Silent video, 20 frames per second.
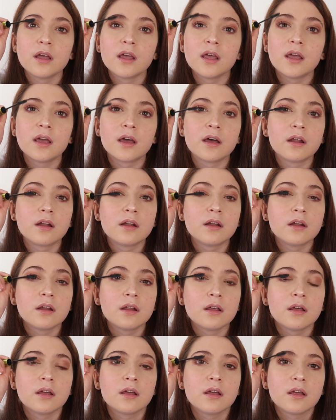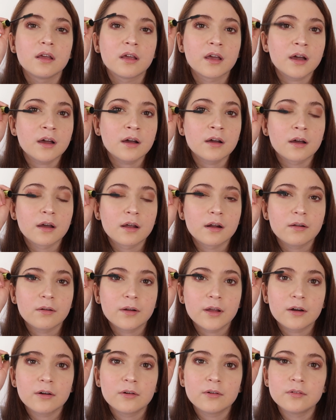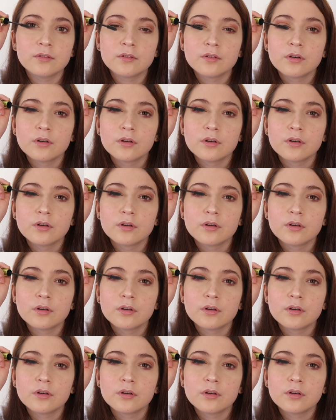And yeah, I don't know.